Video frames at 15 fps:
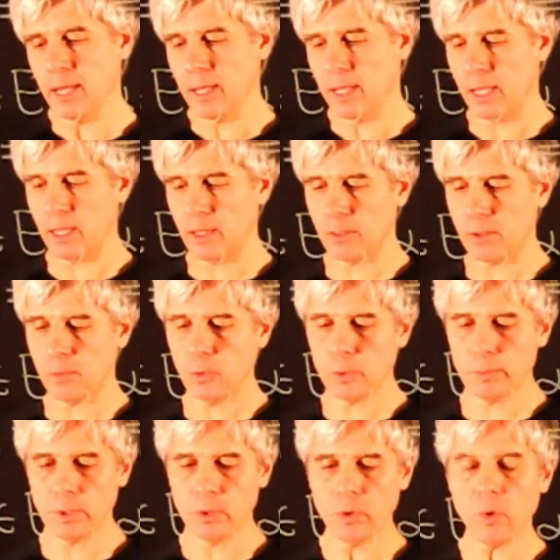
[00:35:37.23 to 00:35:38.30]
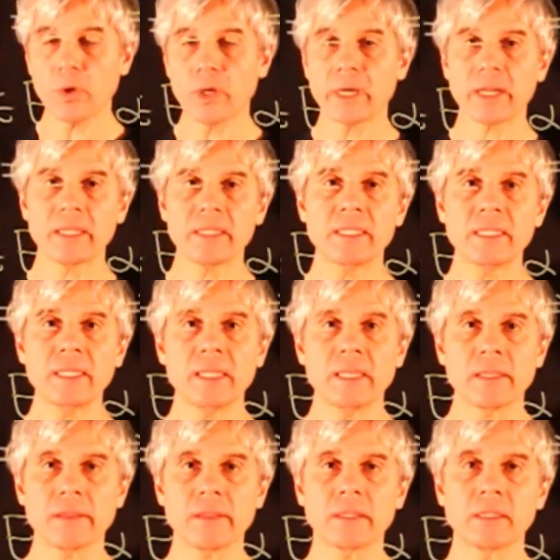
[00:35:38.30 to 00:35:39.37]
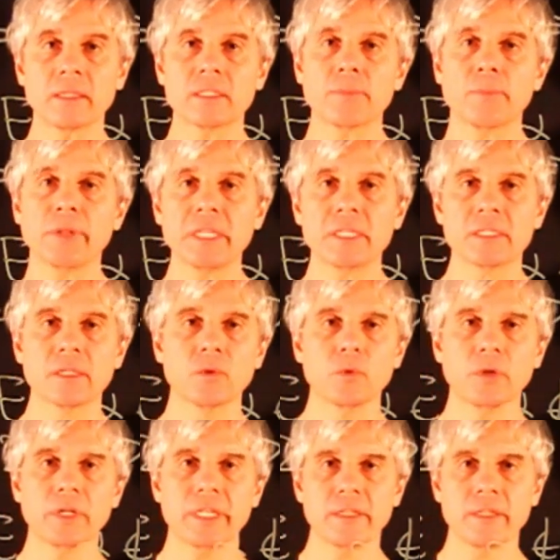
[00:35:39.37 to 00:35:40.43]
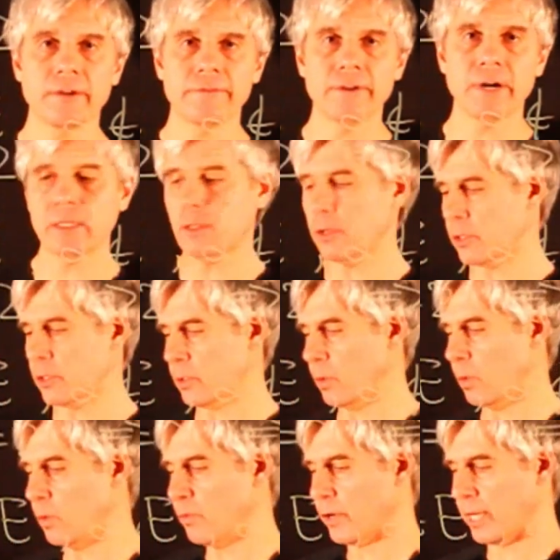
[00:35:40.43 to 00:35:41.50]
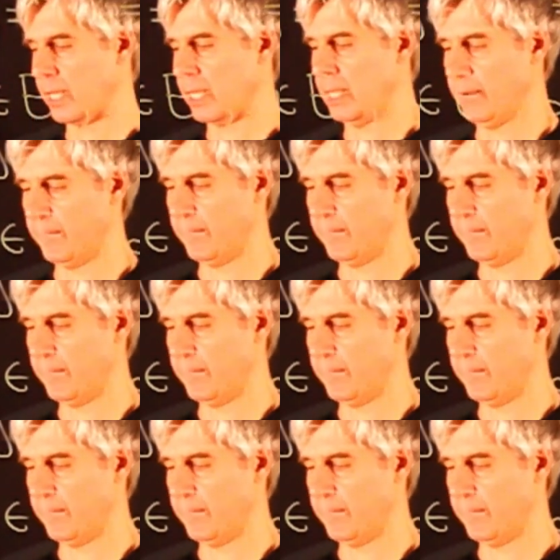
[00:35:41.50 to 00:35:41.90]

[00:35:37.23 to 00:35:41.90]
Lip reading: and there would be no guarantee that it splits into linear factors over E.